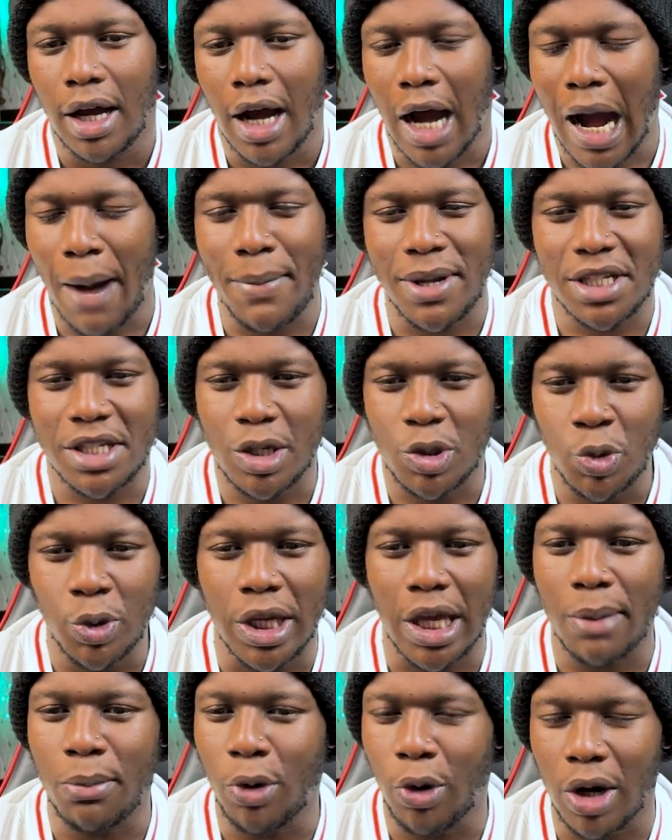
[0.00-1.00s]
Amechiza two
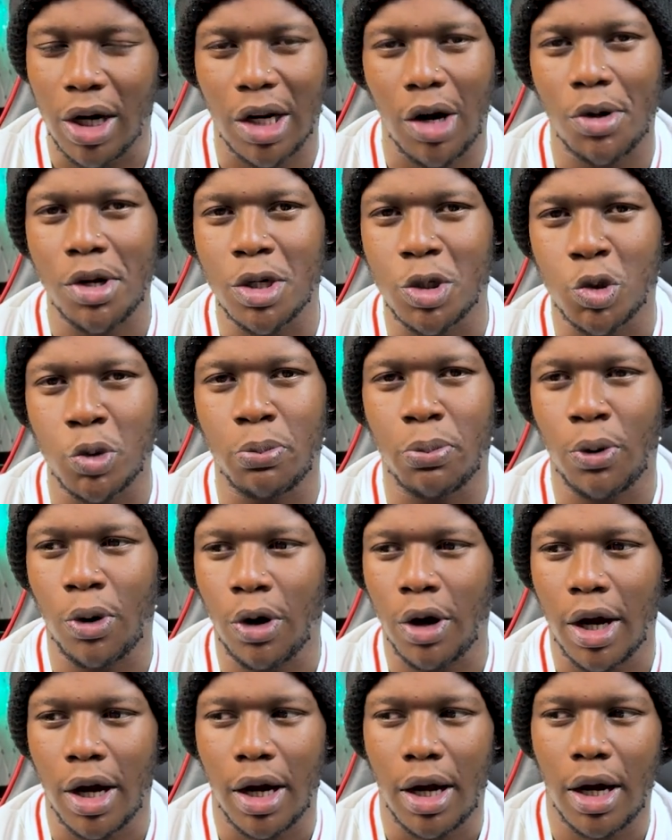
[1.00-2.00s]
game all-rounded to poa.